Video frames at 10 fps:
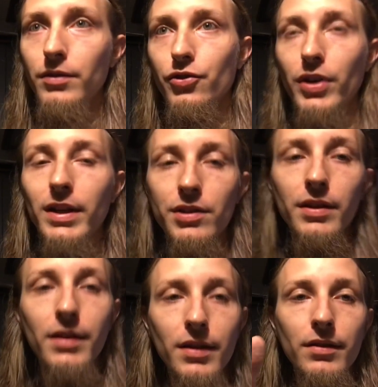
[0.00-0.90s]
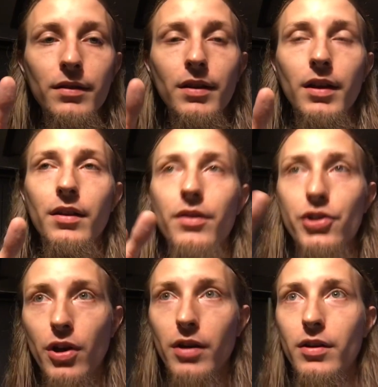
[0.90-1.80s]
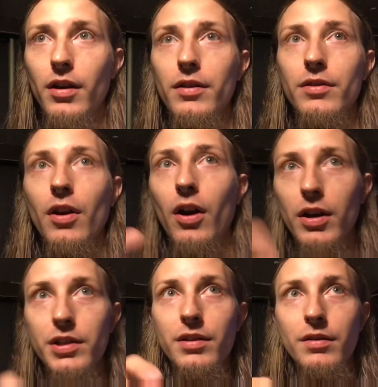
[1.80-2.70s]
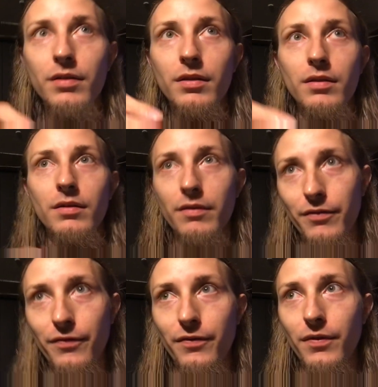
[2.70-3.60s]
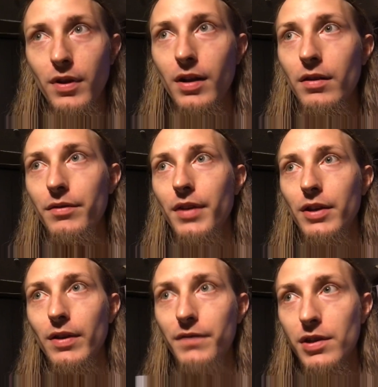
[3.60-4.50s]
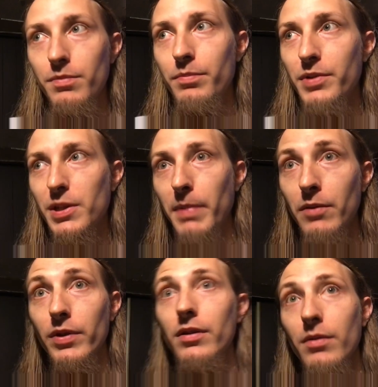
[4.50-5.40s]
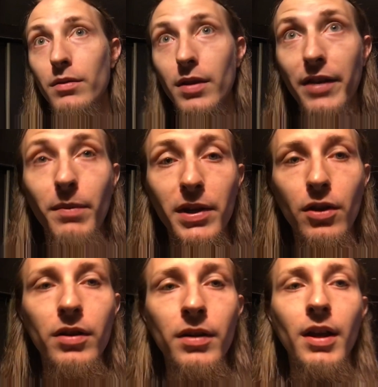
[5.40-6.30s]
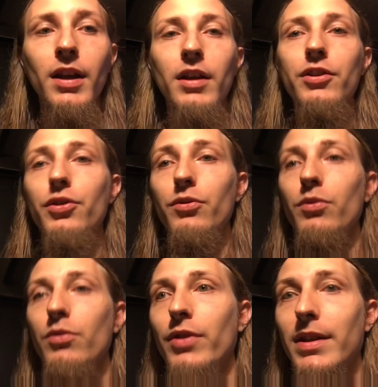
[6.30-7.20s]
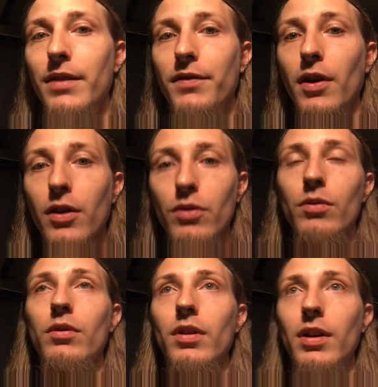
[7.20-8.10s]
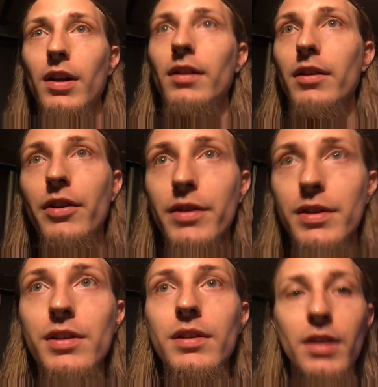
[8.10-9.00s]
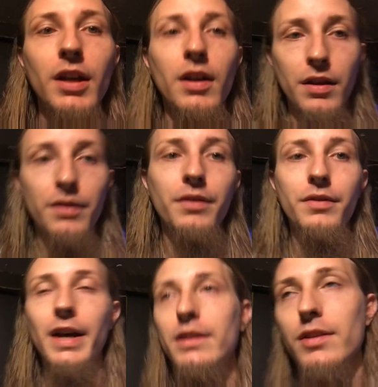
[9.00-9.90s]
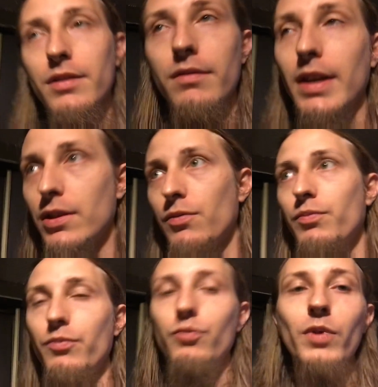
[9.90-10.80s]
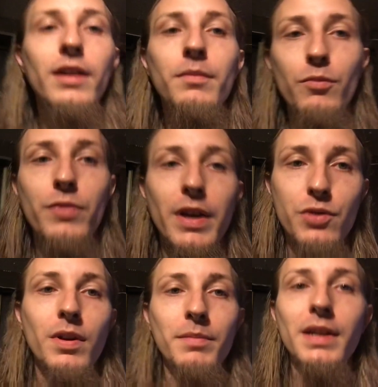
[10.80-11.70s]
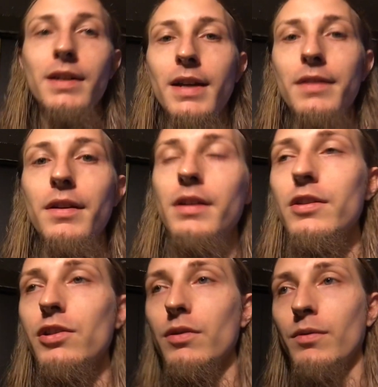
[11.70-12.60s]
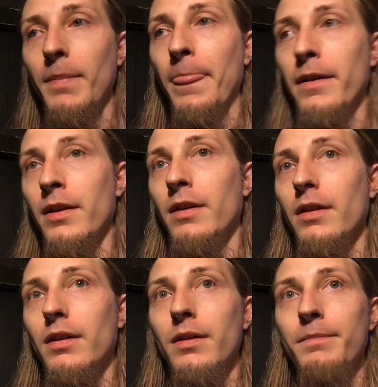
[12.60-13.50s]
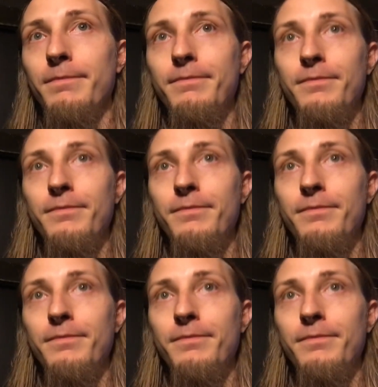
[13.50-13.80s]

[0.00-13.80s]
translating the shark card cost uh, that you have to spend real life money on to Grand Theft Auto uh, currency, that's that's where I'm, that's what I'm getting at there. So. Um,